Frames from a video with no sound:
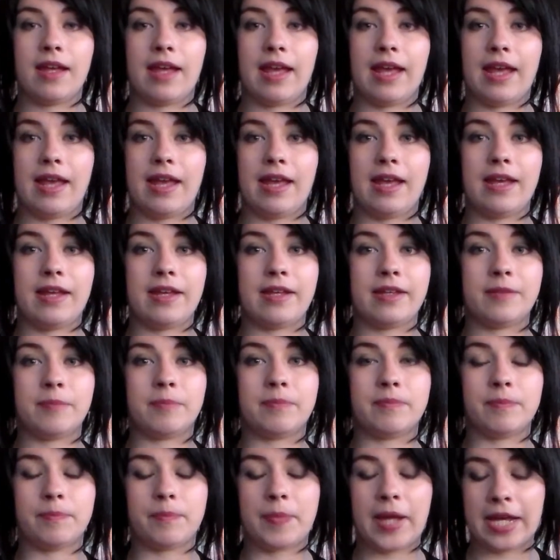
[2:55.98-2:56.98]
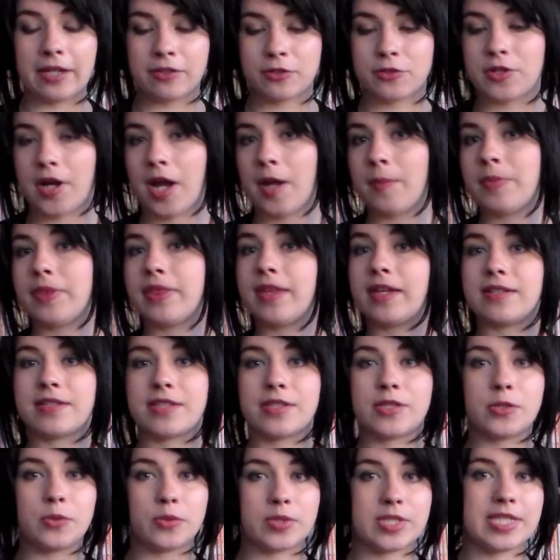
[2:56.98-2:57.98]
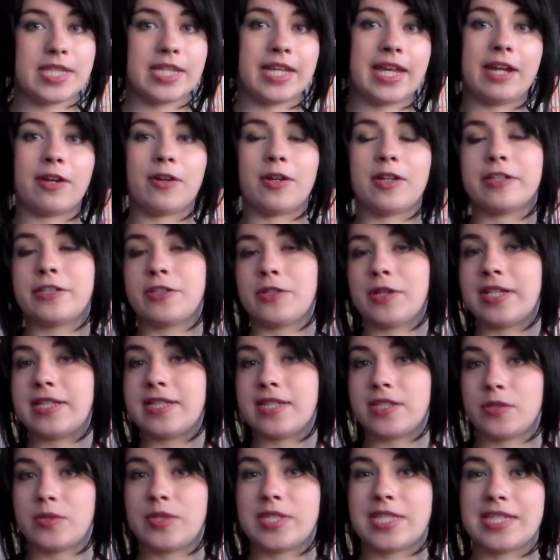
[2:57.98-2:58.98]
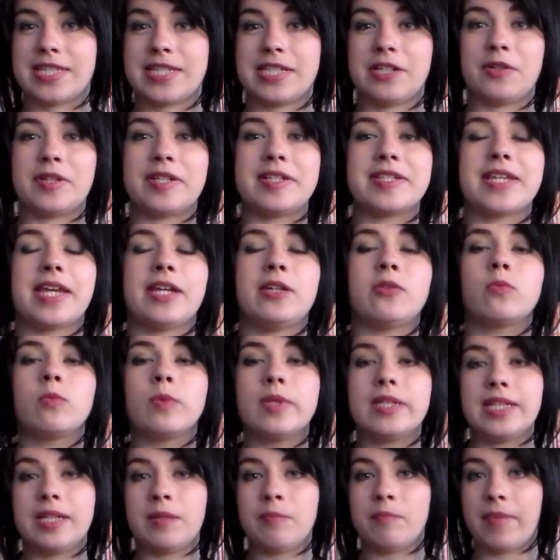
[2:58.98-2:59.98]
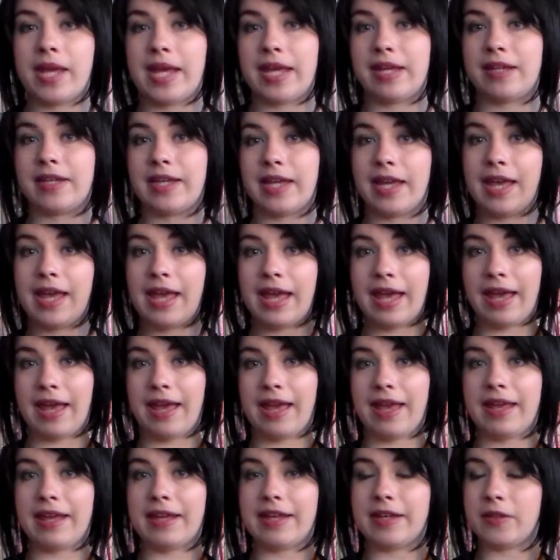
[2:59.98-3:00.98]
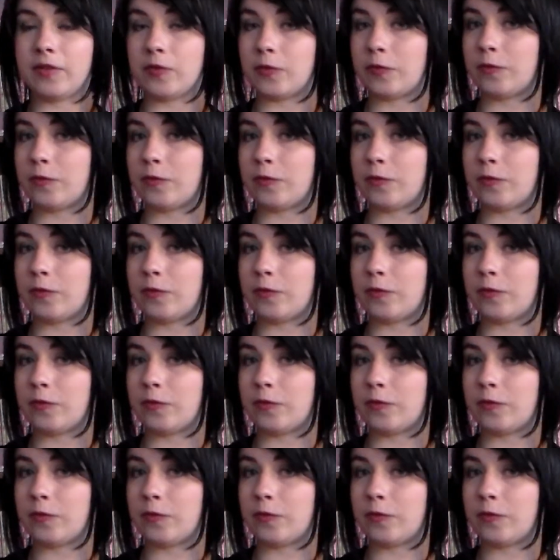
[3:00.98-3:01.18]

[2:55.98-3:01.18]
A backdrop that suits the character and suits the series can really make a